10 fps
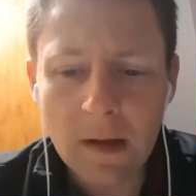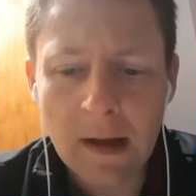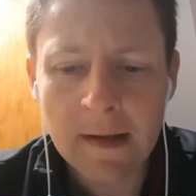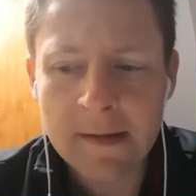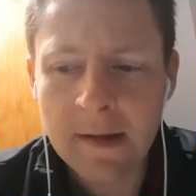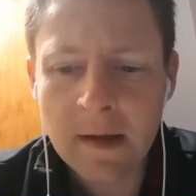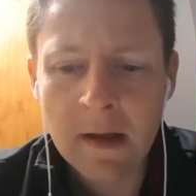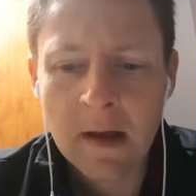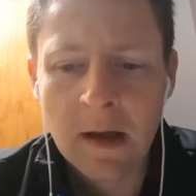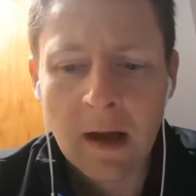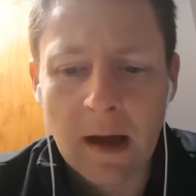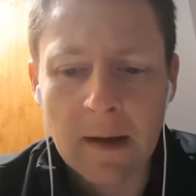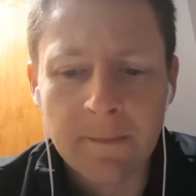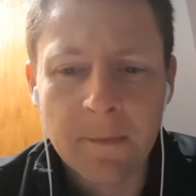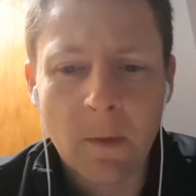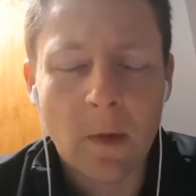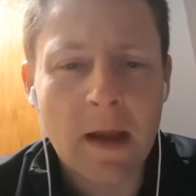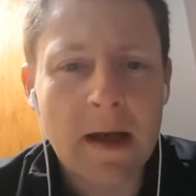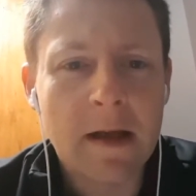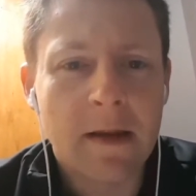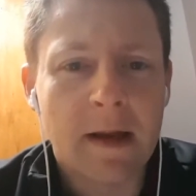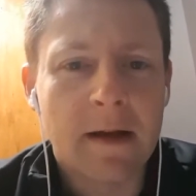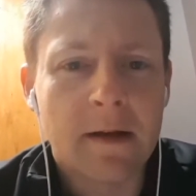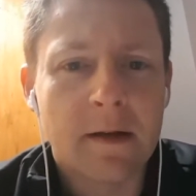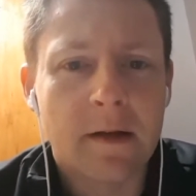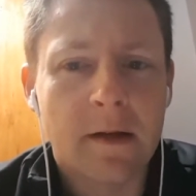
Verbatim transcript: And um, with anything,